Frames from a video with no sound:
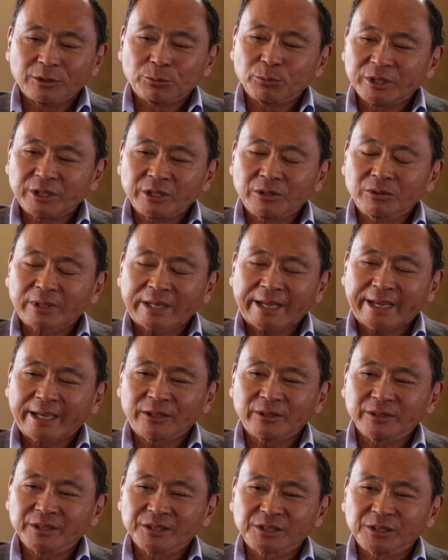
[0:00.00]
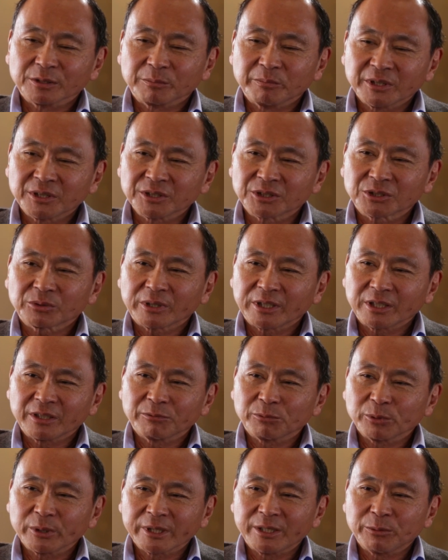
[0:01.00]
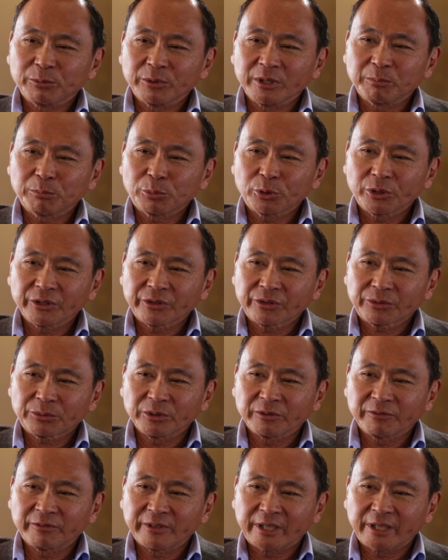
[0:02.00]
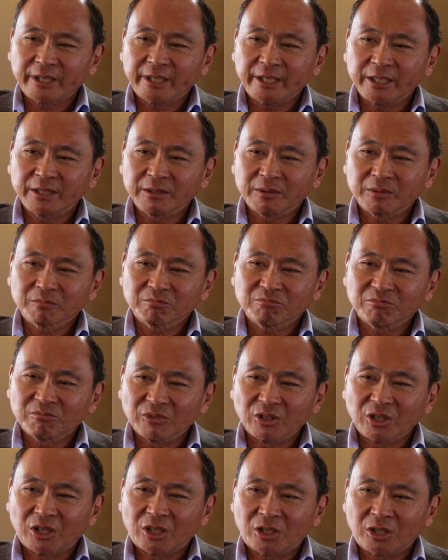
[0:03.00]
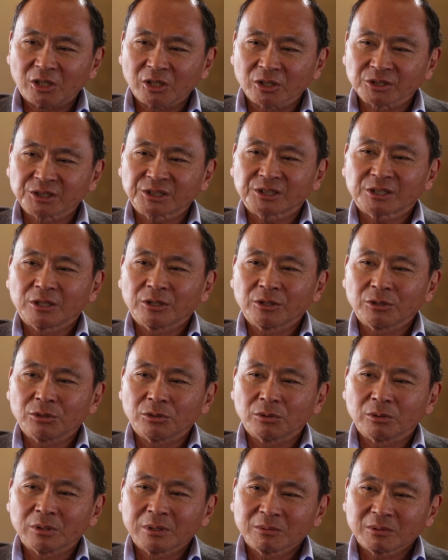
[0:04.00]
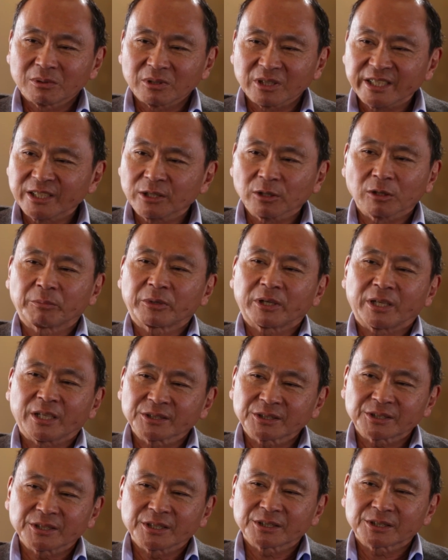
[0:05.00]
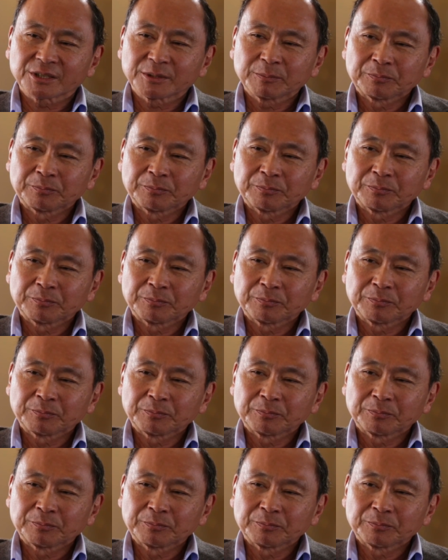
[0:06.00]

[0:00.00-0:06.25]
we don't handle this administratively. We put it through a very long, slow legal process.